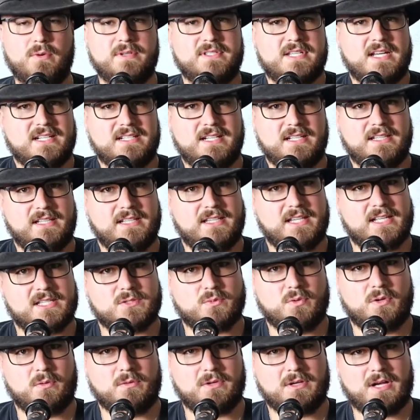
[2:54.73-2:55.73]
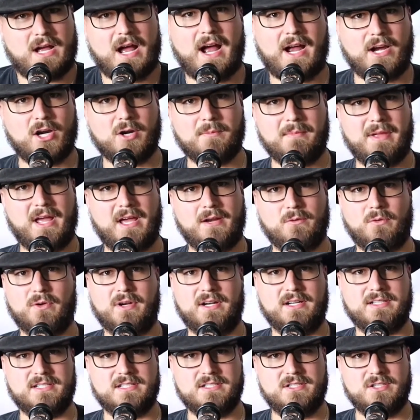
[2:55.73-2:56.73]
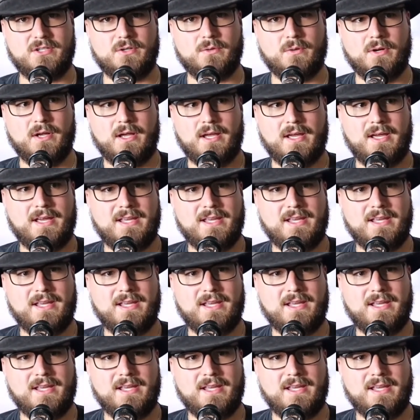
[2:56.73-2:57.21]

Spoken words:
when technically that's what Iron Man wanted to do.